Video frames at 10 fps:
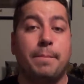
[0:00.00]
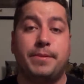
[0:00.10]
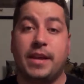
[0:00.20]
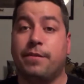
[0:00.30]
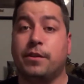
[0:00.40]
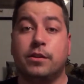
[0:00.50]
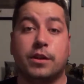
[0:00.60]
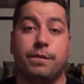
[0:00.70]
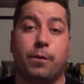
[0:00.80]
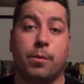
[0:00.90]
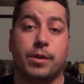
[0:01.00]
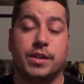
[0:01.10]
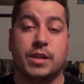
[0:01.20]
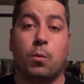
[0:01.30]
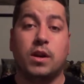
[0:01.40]
I'm definitely looking forward to
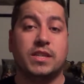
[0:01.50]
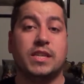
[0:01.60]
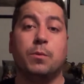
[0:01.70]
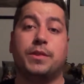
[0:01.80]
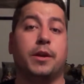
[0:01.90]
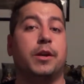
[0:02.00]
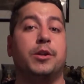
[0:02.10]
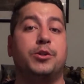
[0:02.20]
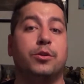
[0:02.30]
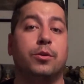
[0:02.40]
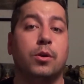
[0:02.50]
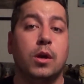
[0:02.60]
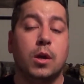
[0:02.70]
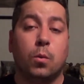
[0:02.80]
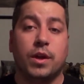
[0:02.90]
this. I want to see what they're going to do
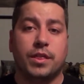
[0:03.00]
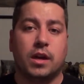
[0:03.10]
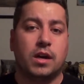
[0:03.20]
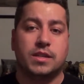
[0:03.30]
with uh,